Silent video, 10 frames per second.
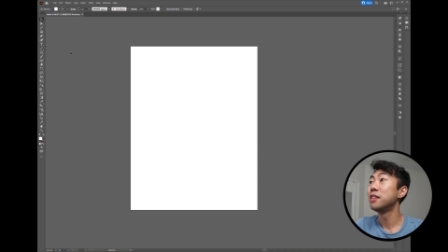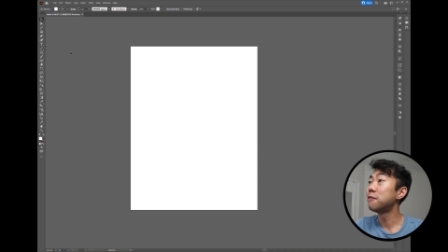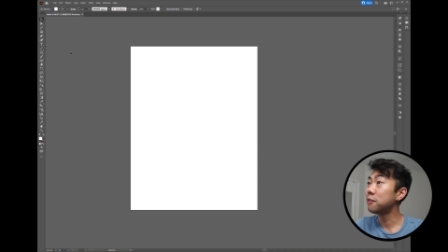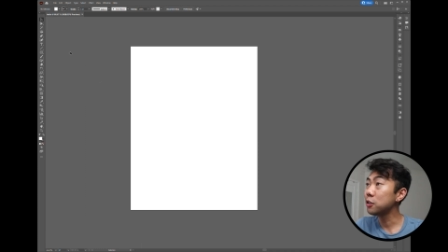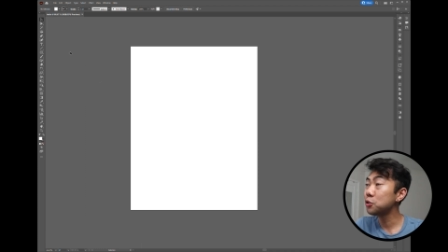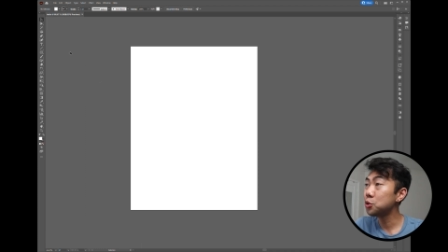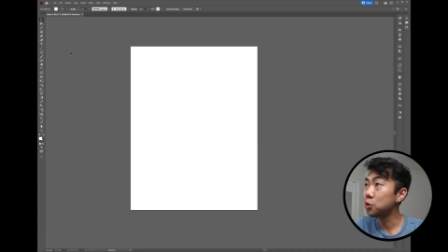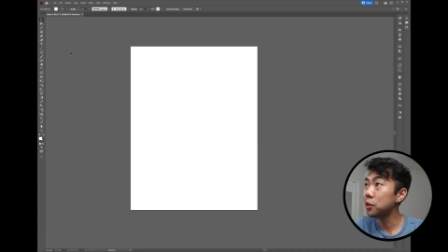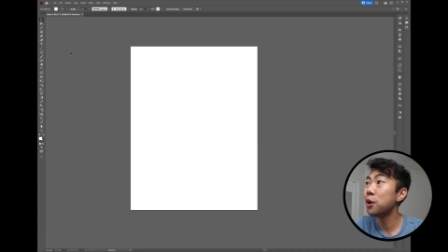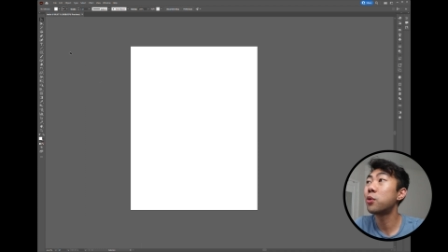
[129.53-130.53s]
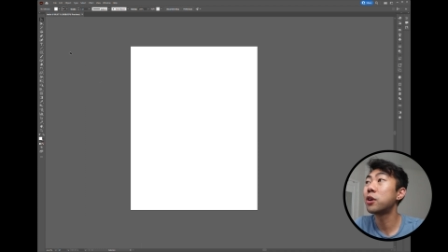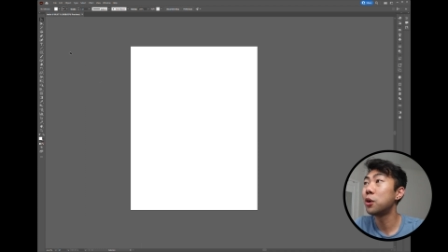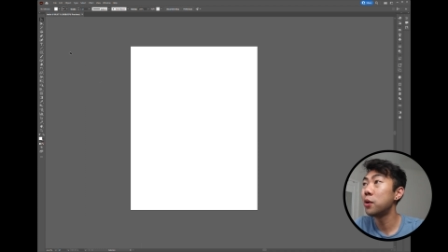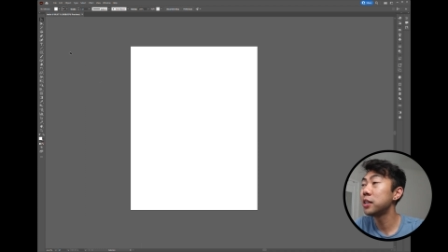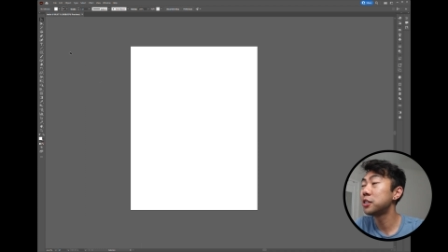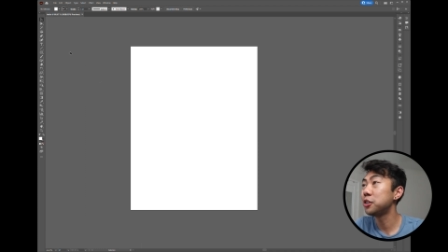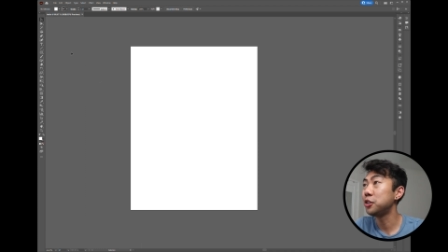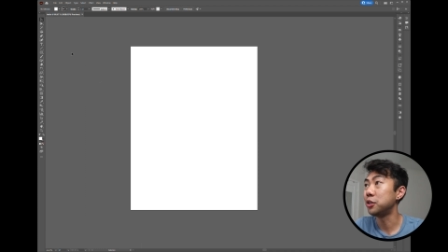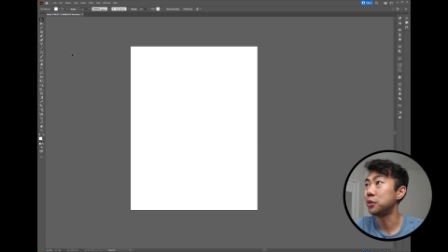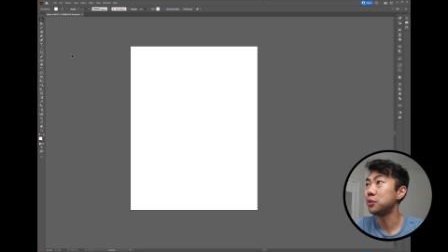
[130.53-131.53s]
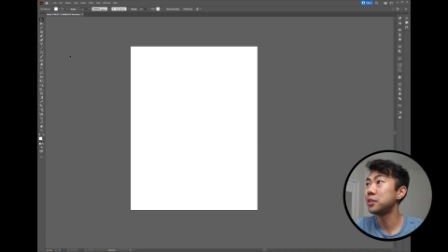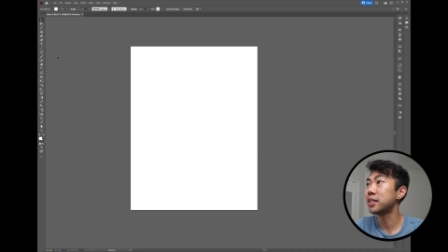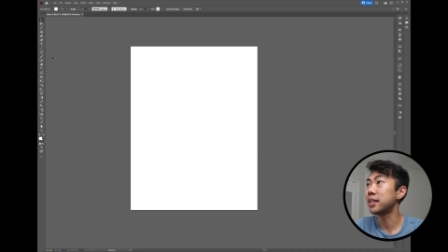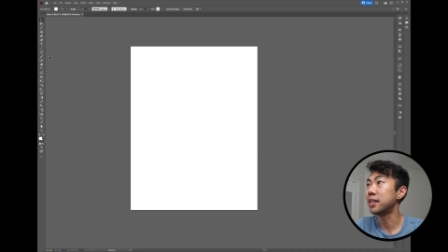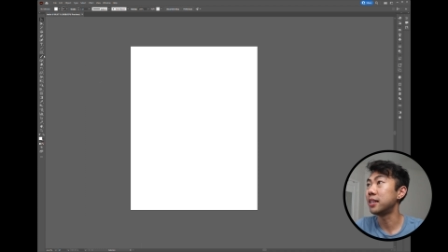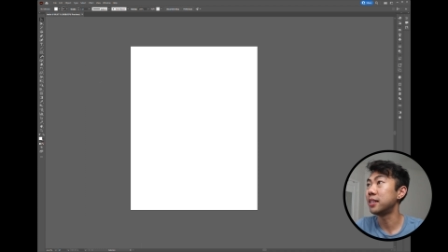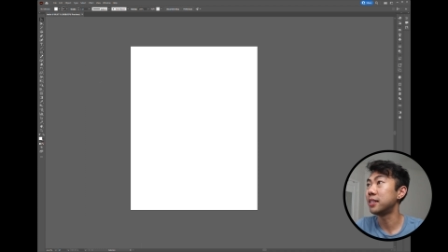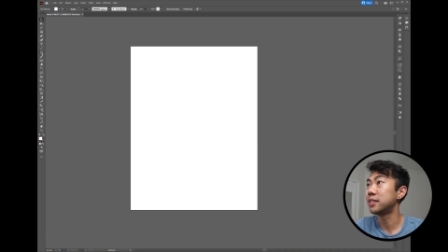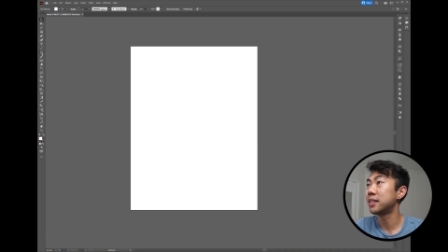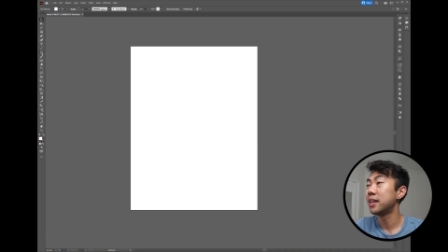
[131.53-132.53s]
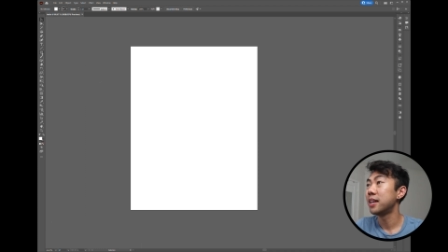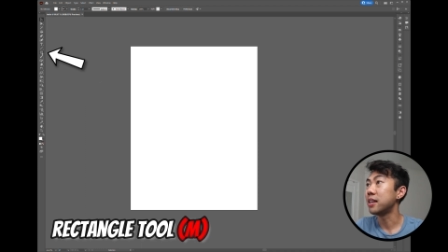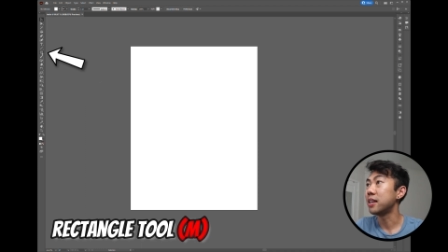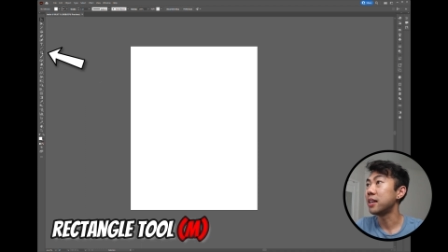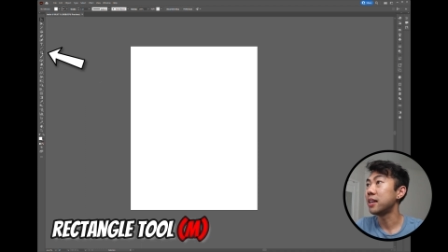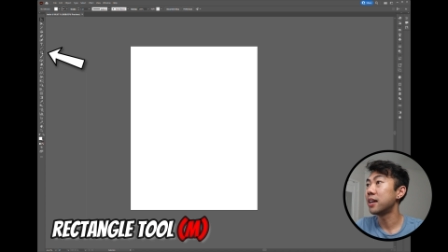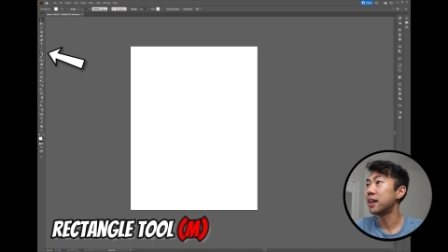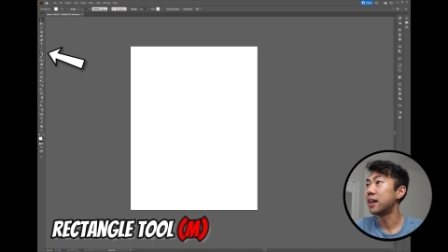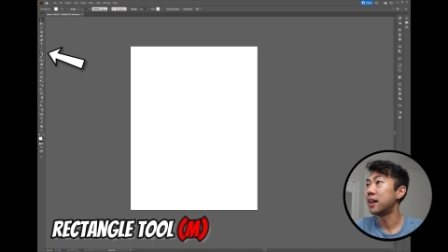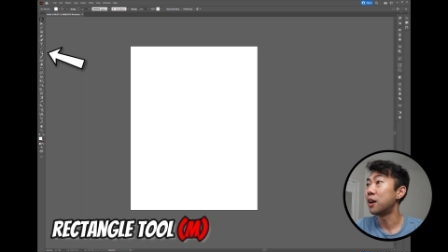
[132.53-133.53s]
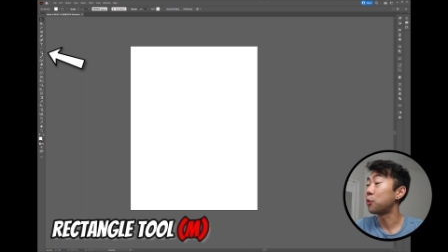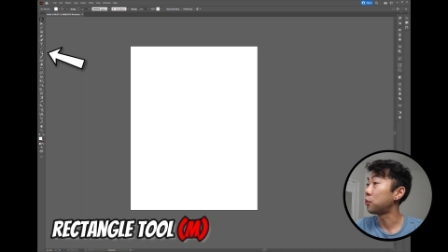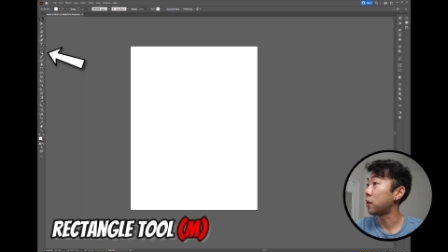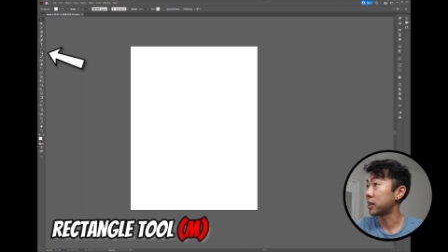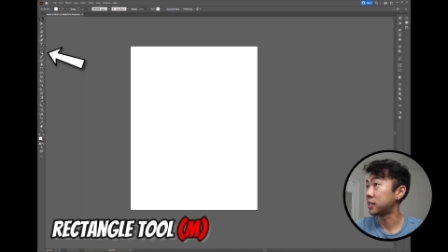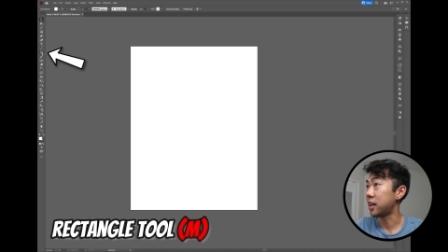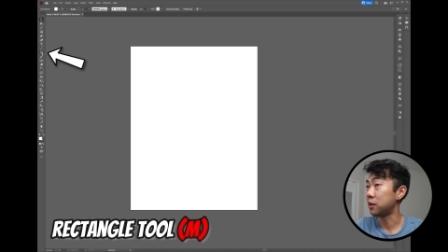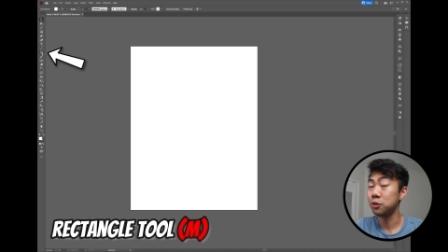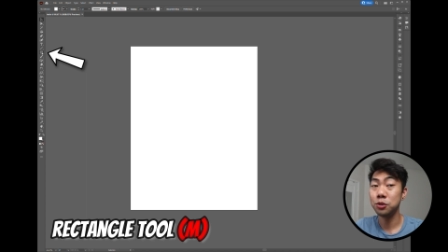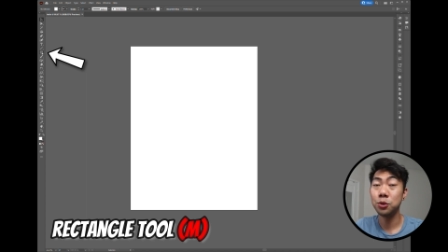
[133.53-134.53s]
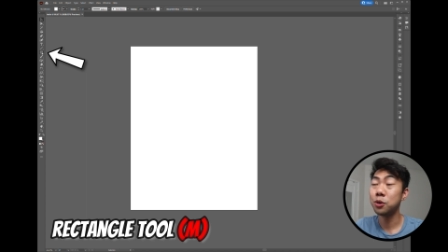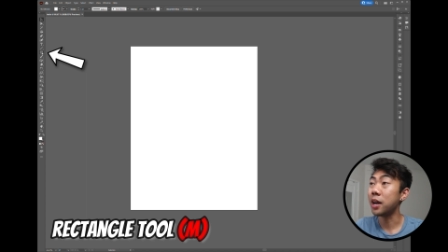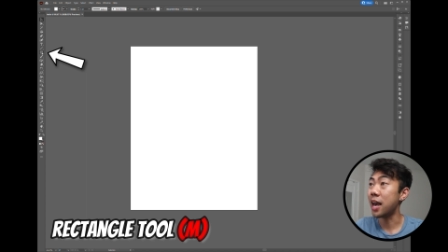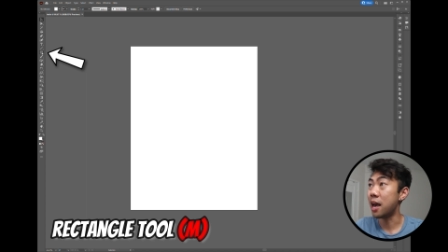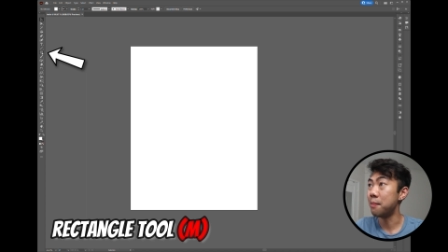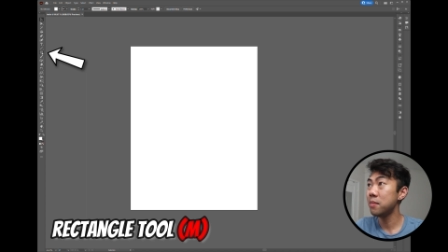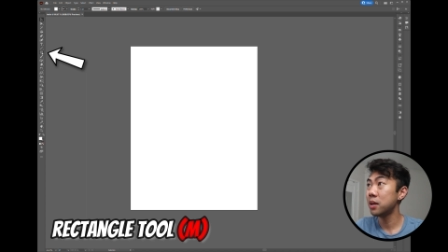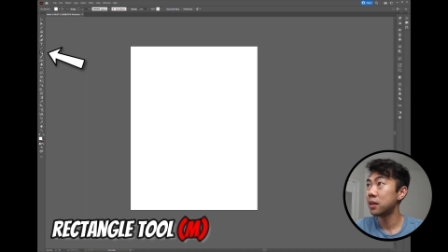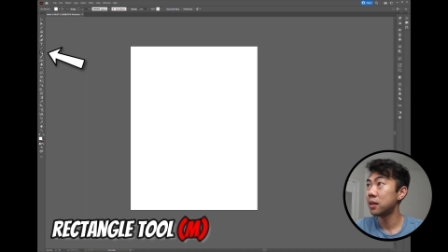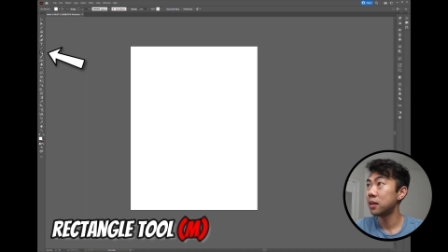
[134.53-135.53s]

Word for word: The first tool that we're going to use is the uh, rectangle tool, or M.